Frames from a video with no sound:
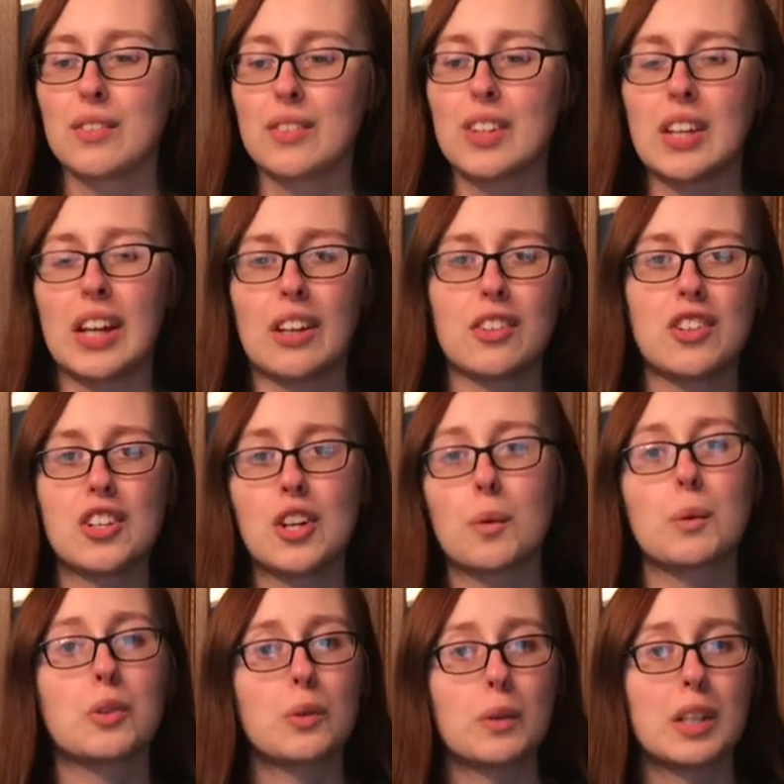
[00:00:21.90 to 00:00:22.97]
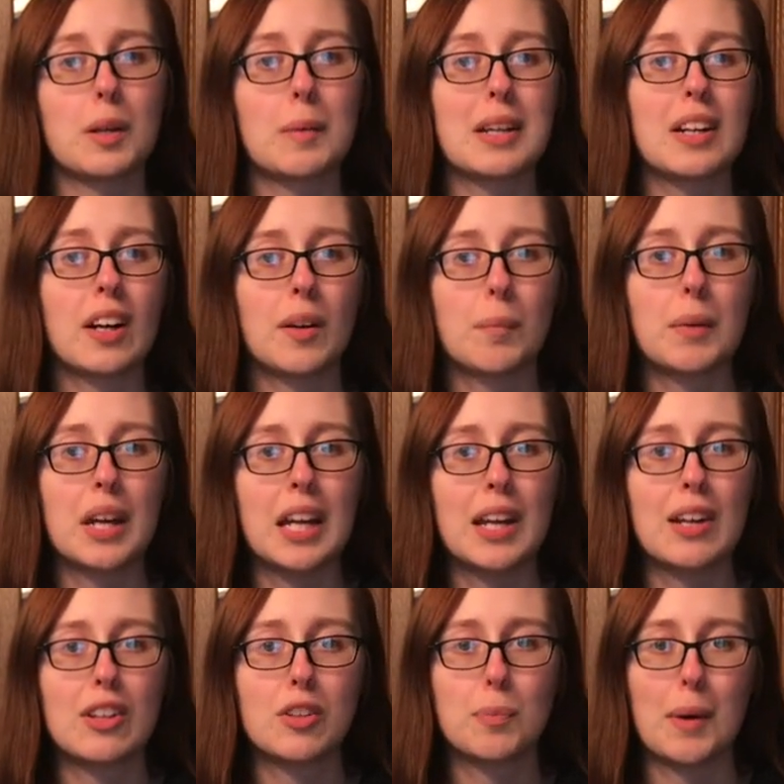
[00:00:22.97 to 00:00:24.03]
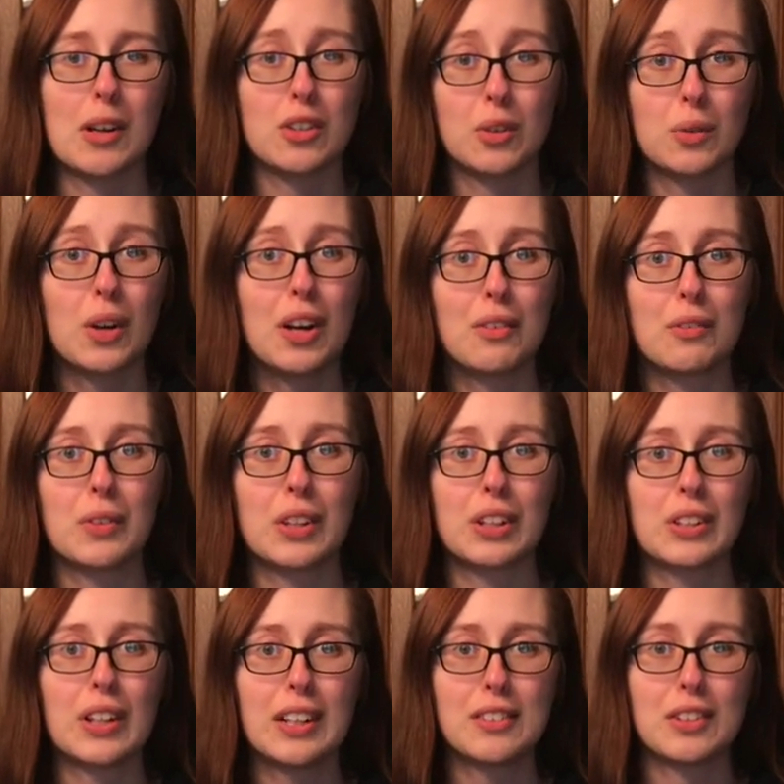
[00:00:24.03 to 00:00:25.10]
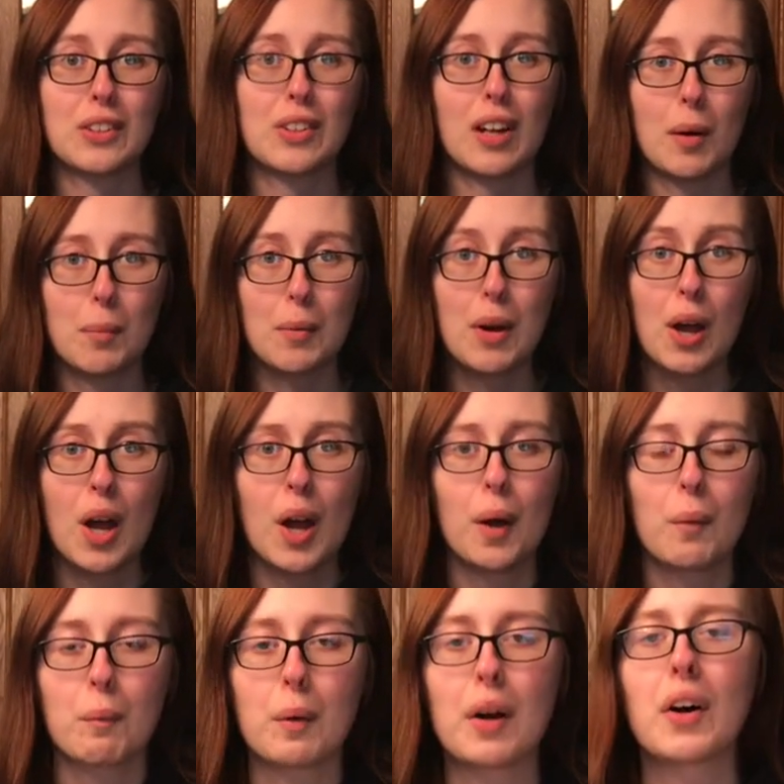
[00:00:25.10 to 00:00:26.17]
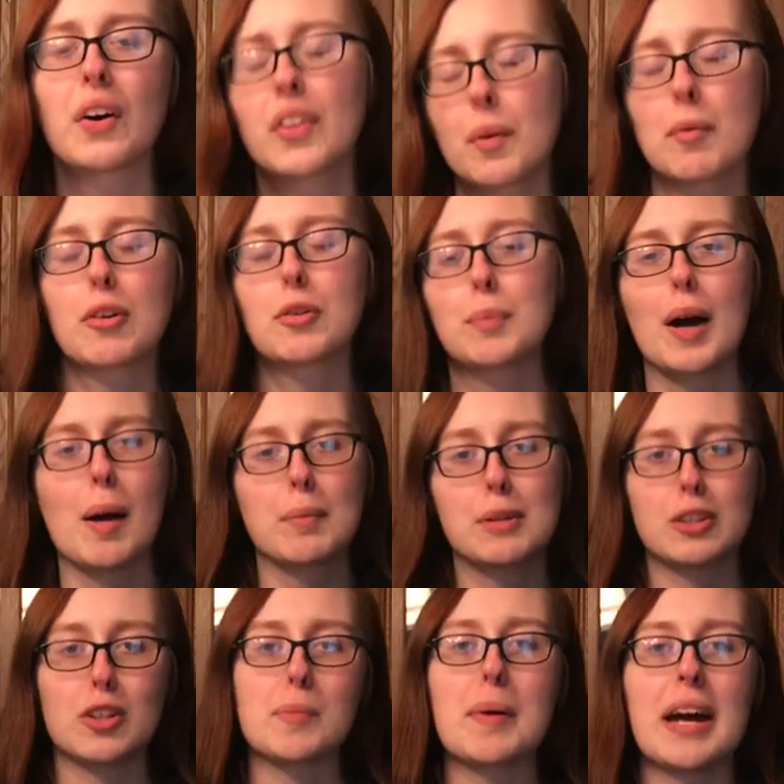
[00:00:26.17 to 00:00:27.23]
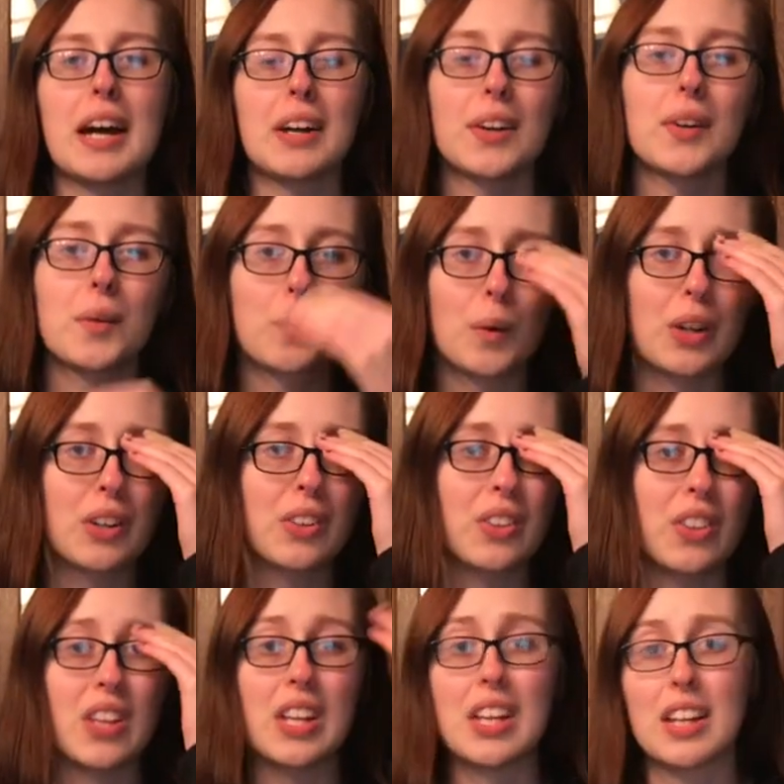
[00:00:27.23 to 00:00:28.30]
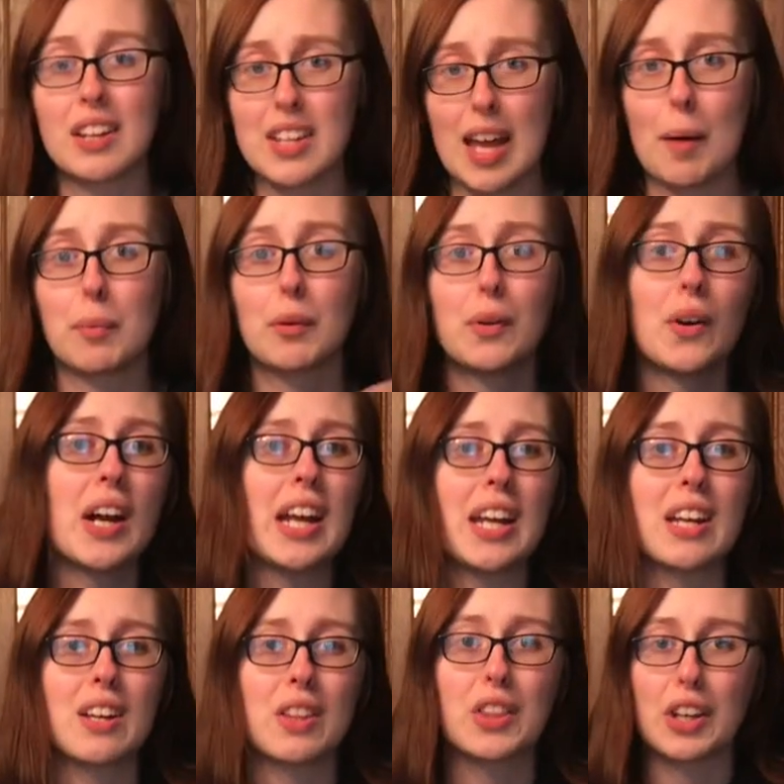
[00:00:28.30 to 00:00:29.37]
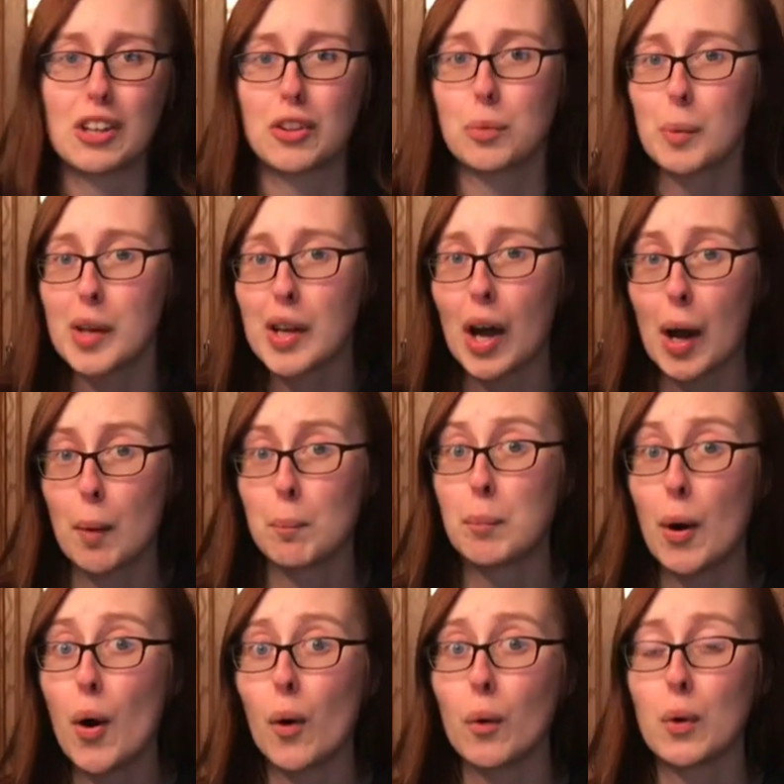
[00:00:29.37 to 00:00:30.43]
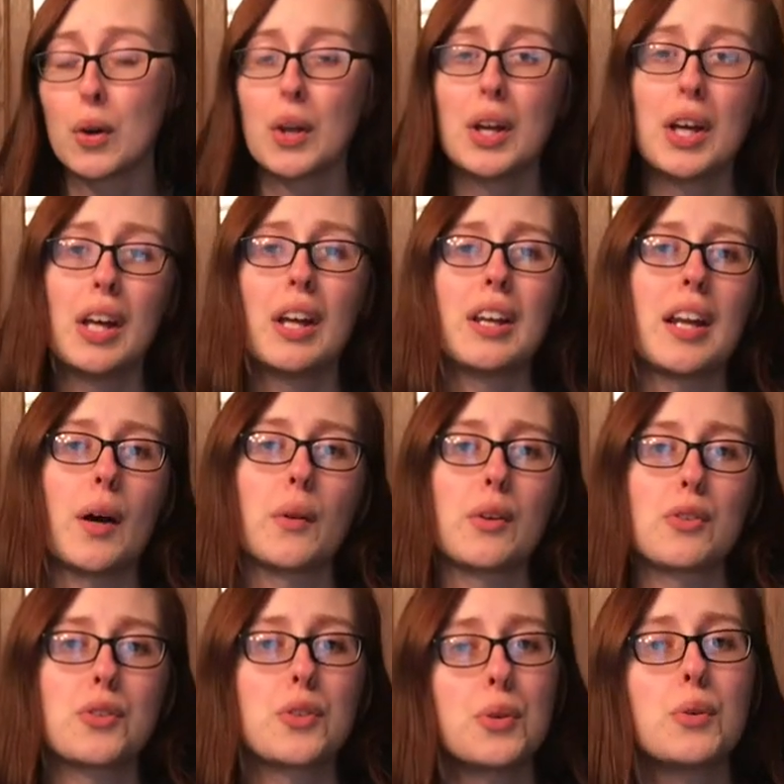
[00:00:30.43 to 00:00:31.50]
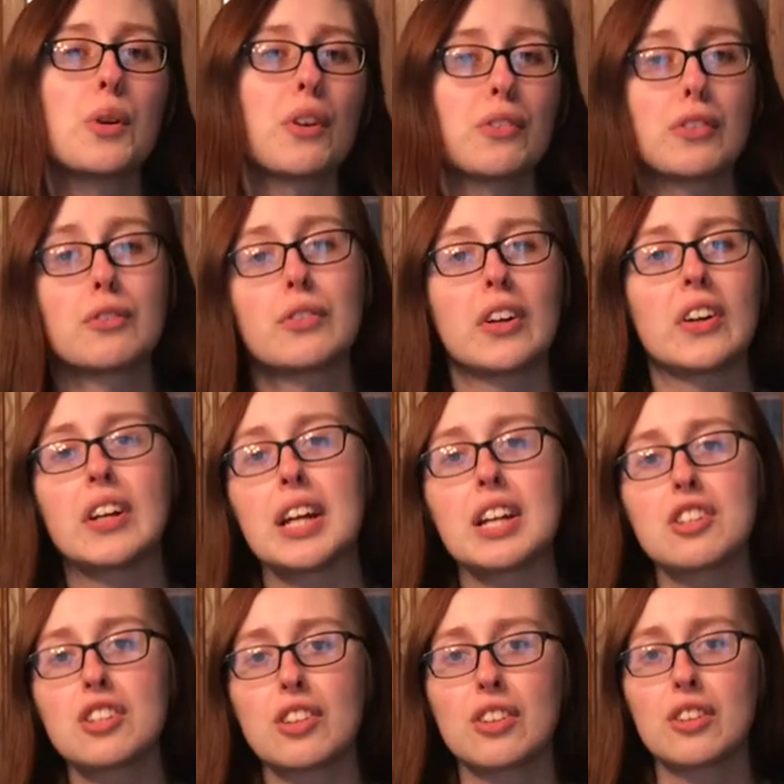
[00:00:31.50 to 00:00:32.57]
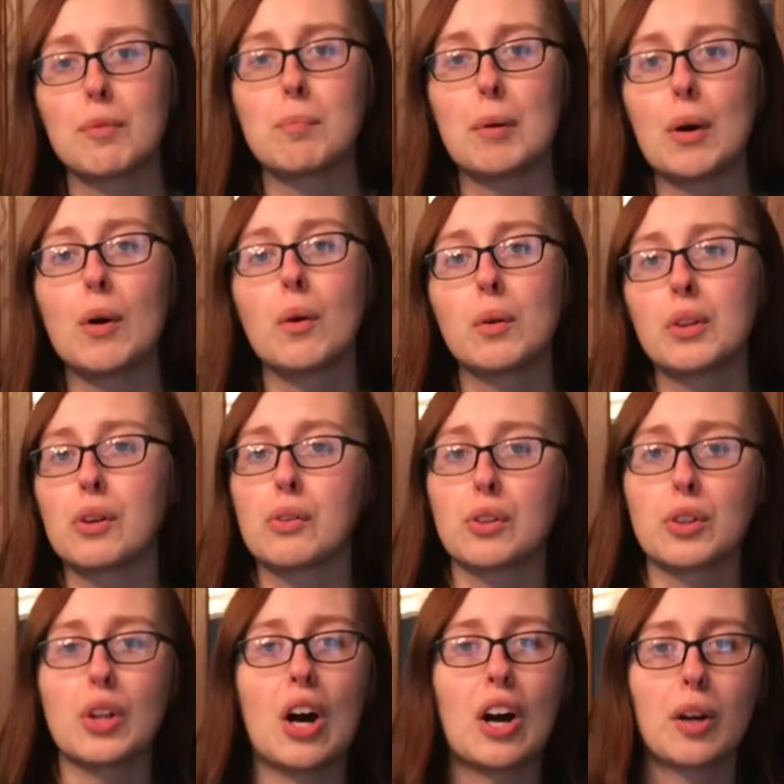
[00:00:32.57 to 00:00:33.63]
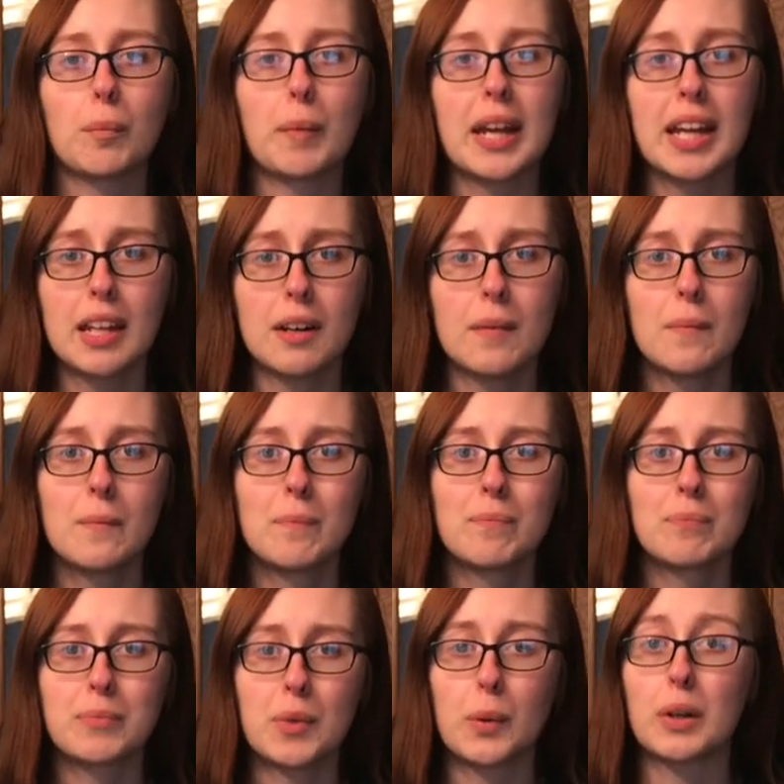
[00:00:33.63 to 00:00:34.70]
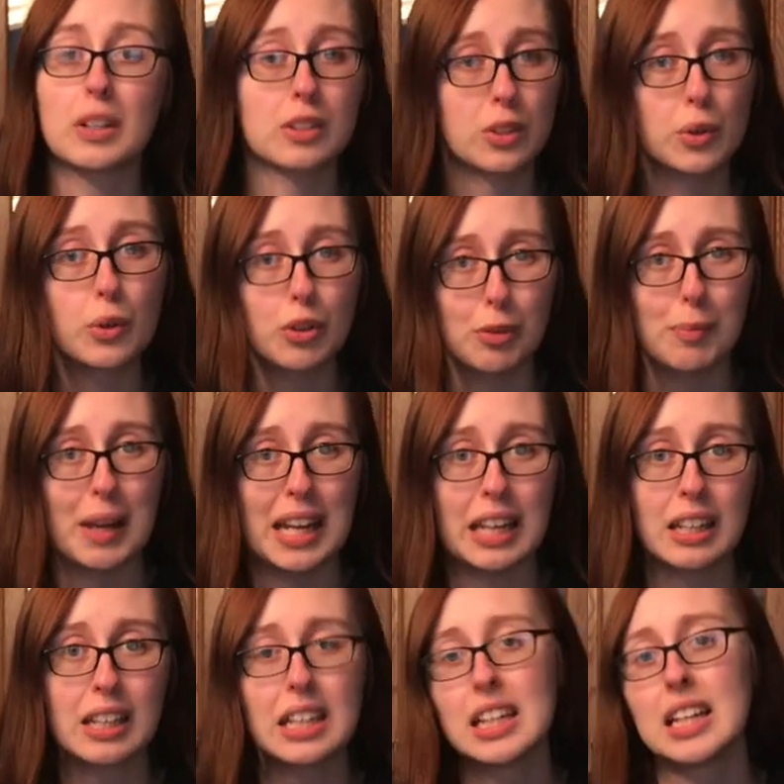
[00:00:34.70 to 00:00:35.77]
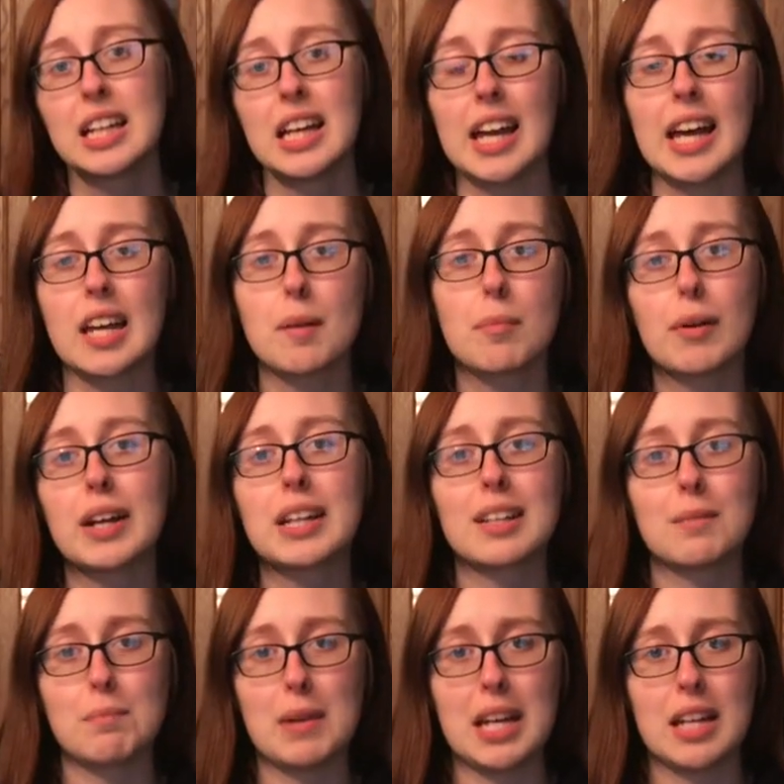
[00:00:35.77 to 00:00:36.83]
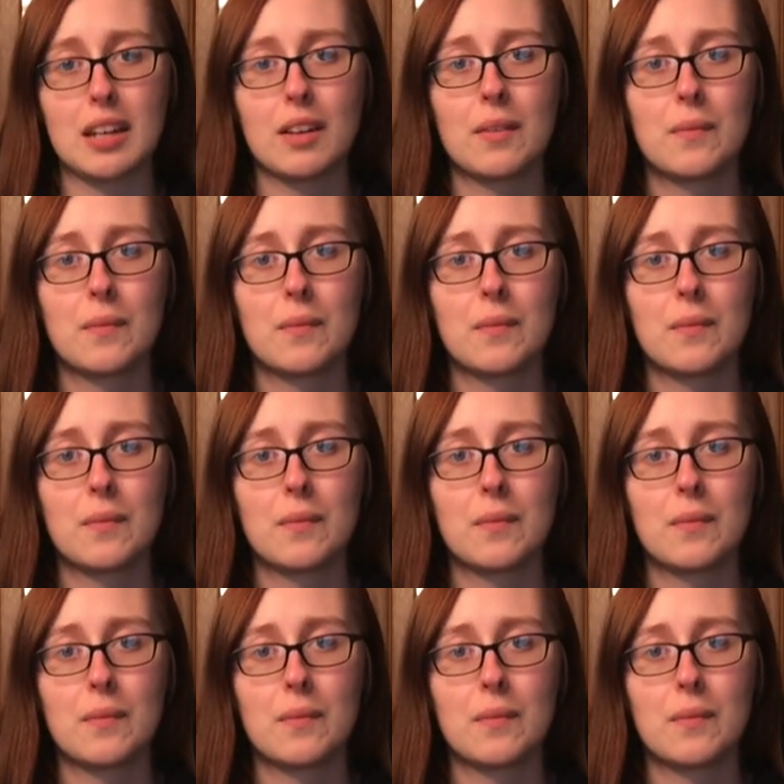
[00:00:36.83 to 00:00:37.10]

the next year it was going to become a special run for the Collector Club. Well, the most popular pattern was the dapple gray, thus we got Beau. Now there's two different variations of Beau. There's a long mane, or loose mane, and a braided mane.